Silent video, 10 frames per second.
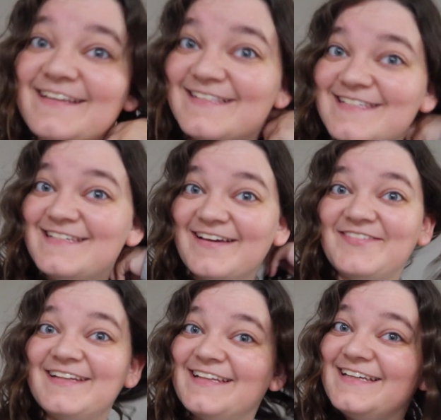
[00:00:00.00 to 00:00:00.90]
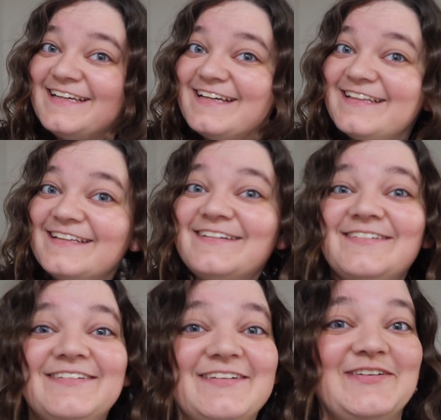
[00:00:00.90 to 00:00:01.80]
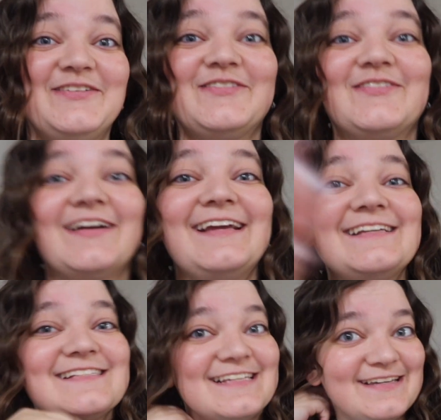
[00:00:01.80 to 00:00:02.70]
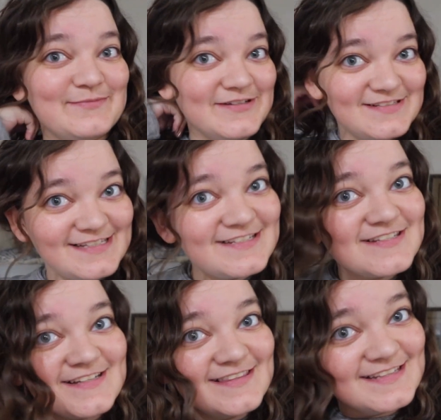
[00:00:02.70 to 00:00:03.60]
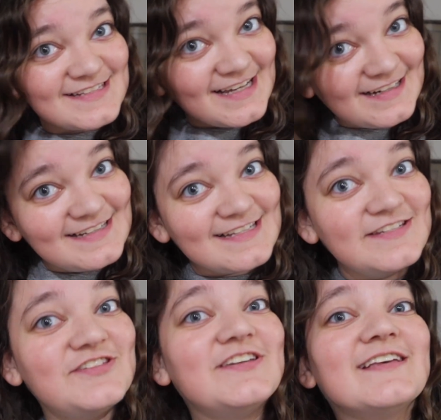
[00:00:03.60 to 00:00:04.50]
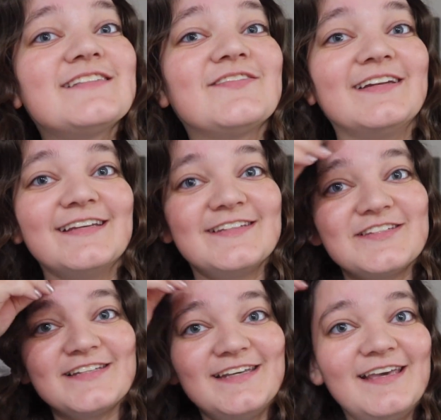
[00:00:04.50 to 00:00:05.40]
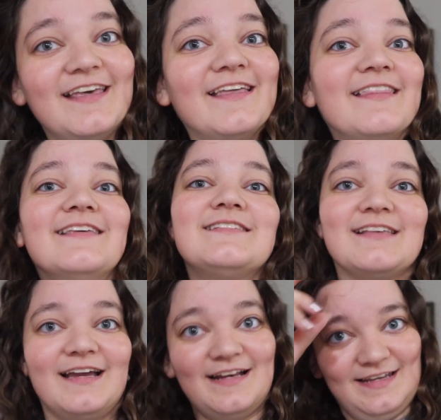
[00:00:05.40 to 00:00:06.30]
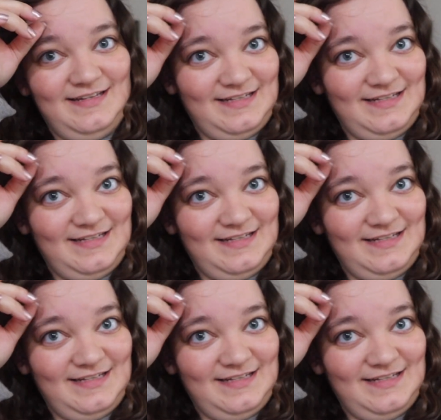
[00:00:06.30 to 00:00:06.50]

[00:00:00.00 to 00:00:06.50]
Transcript: it's definitely a little crazy, mostly just on this side because I just finished this side. I